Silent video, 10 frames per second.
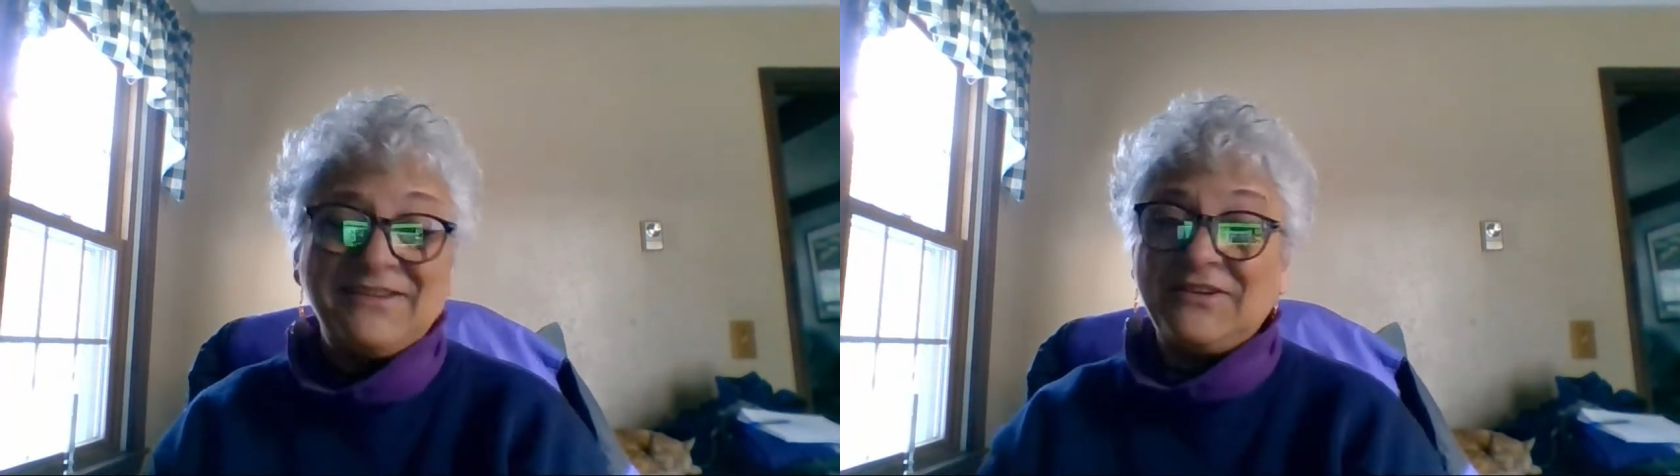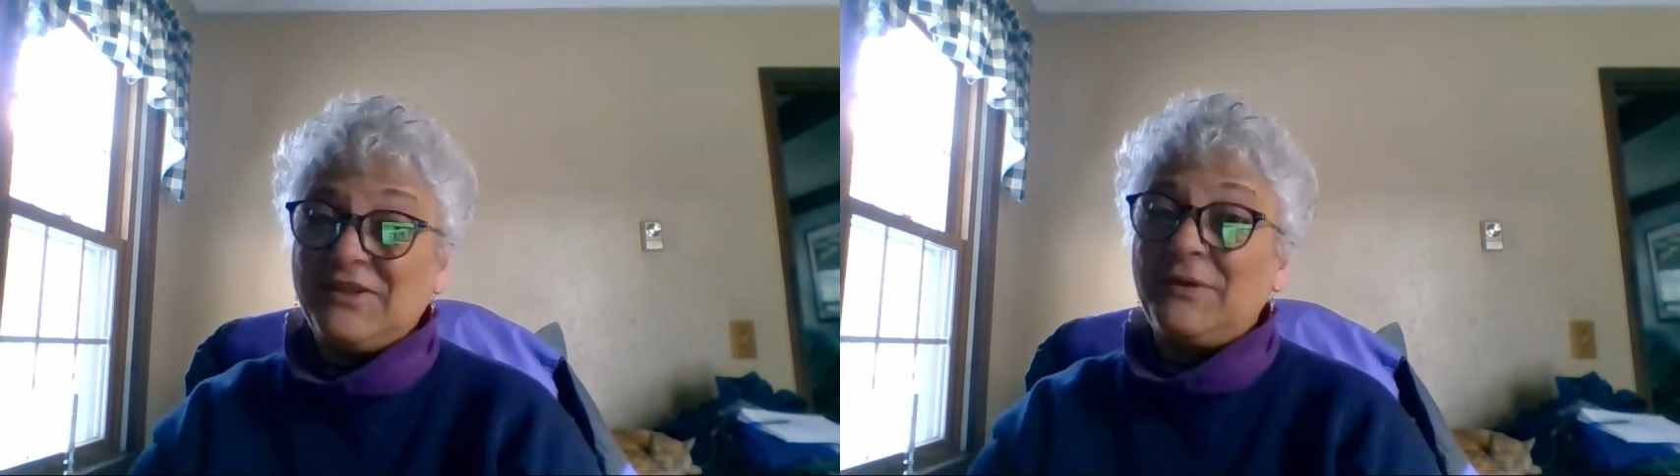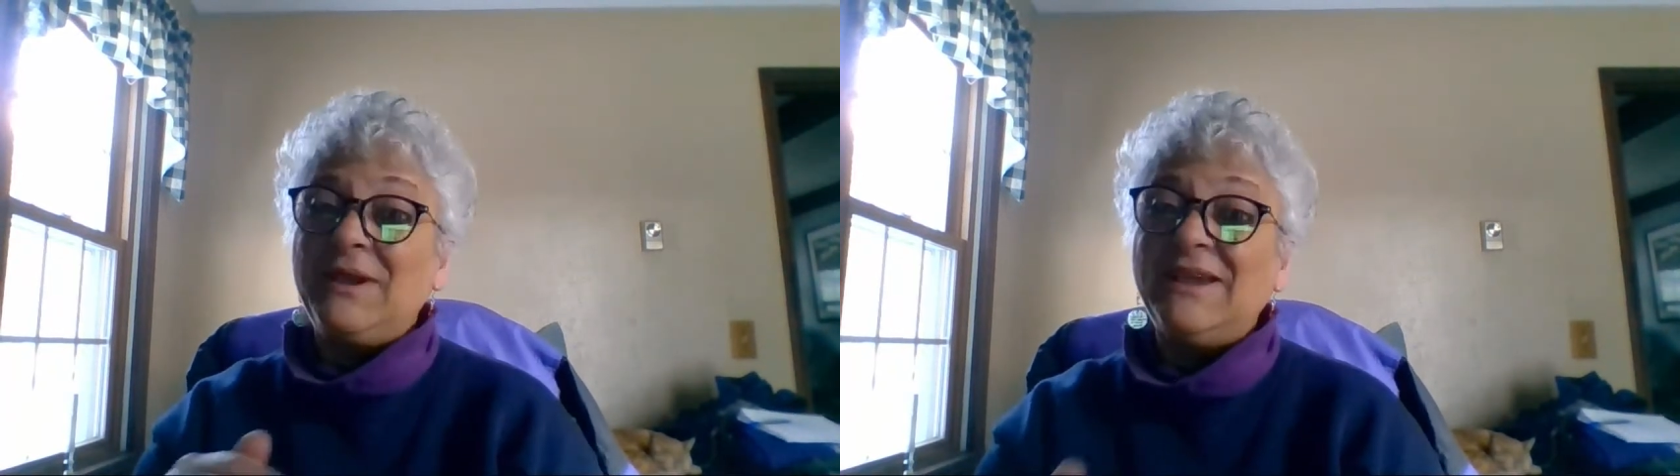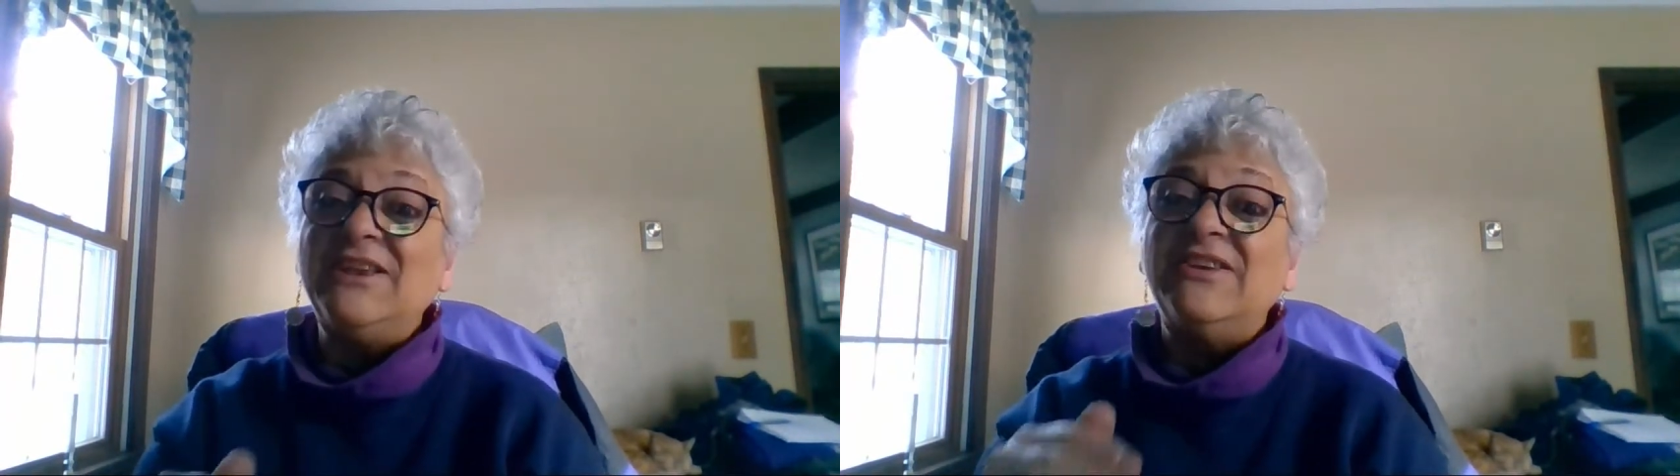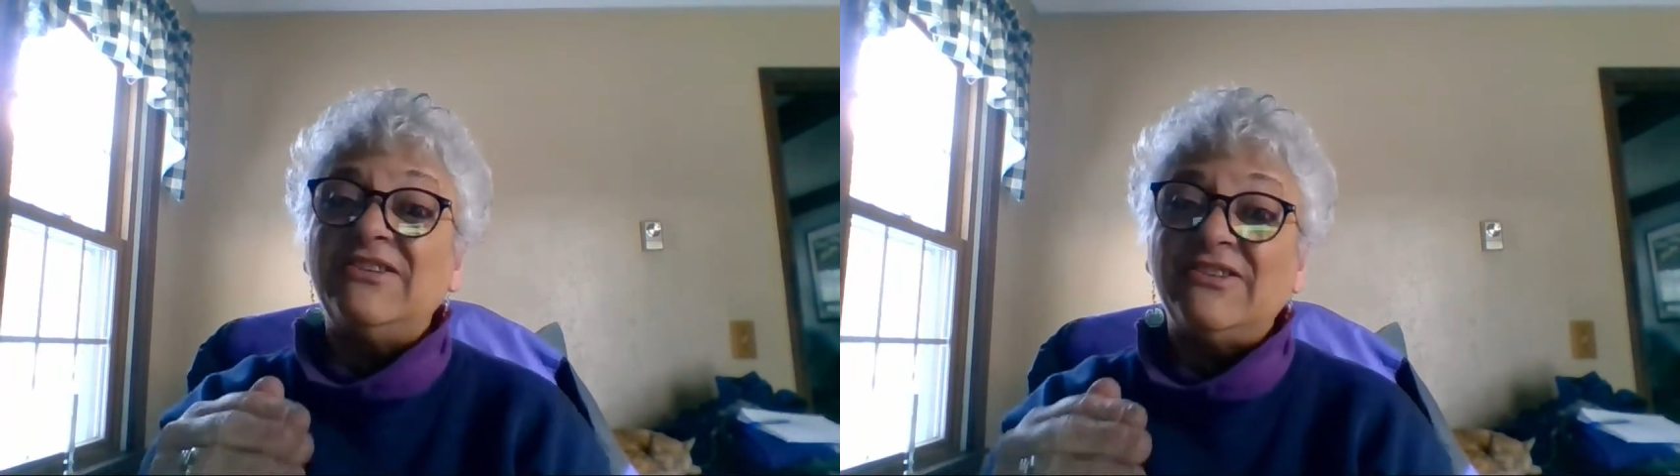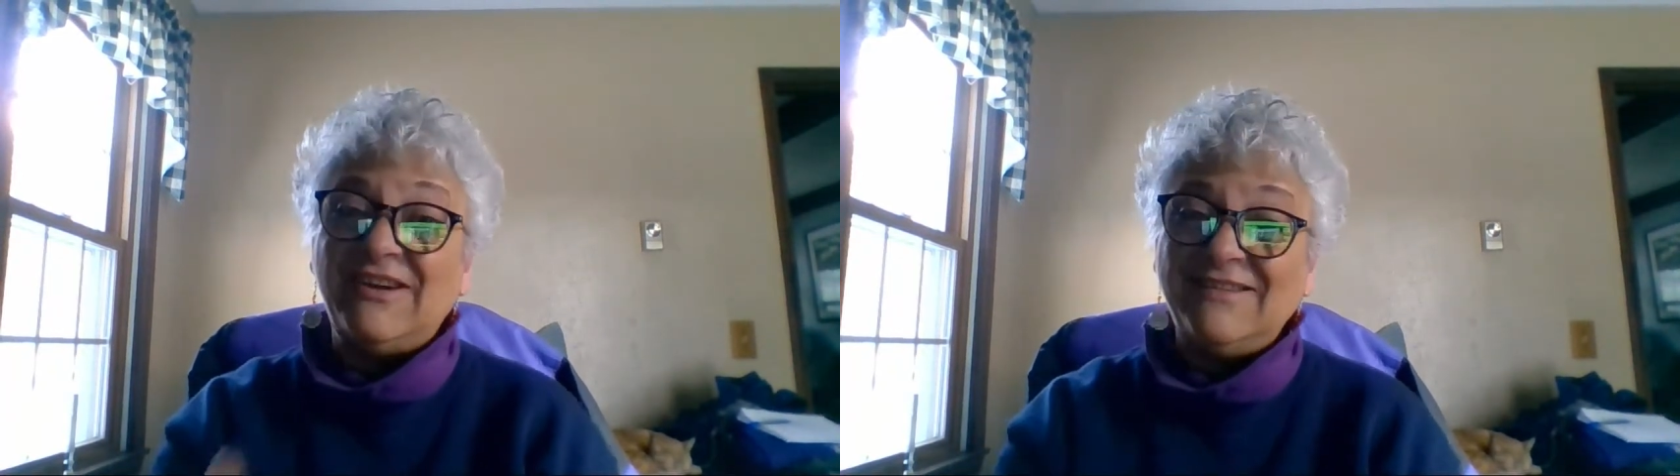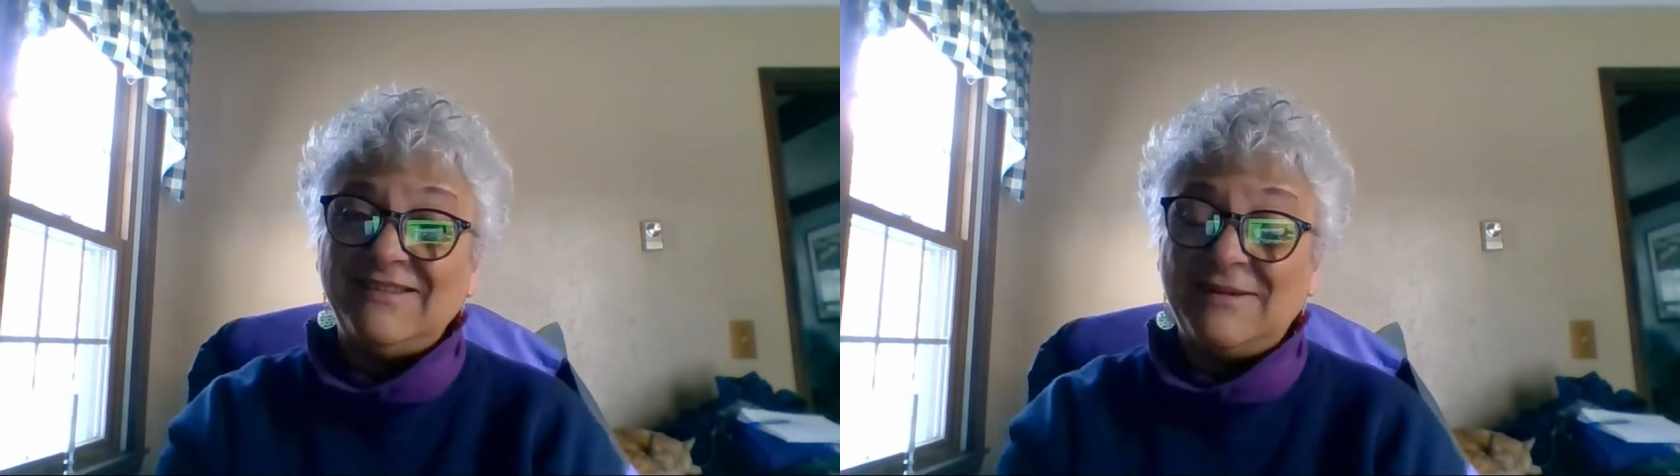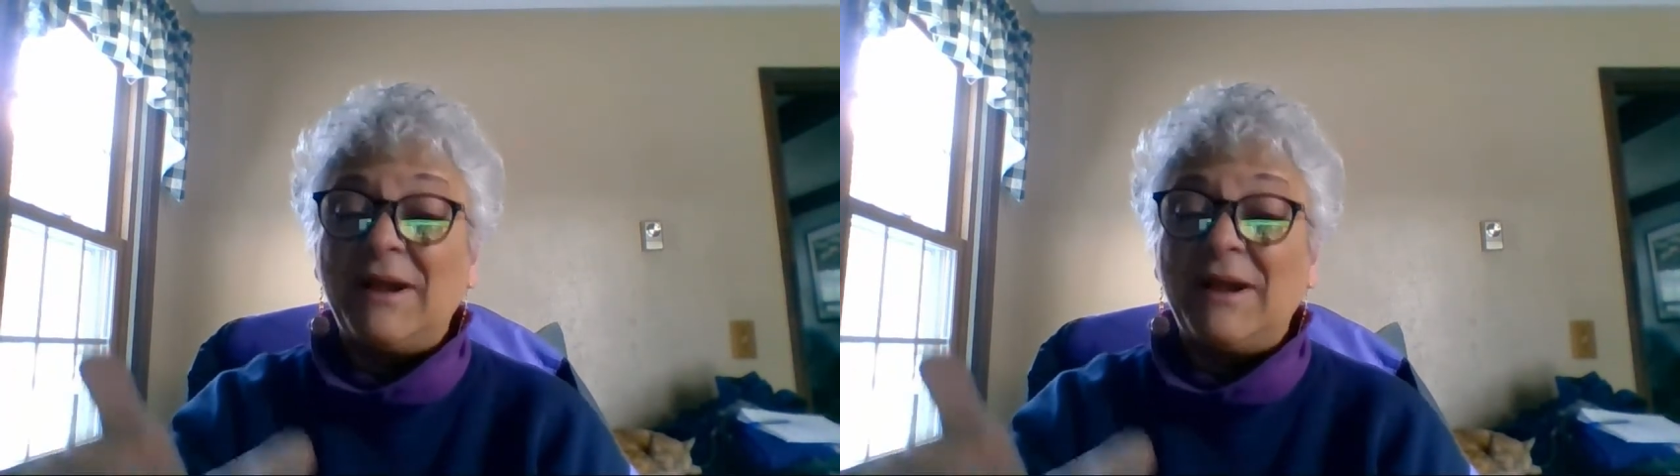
so that we can discuss them.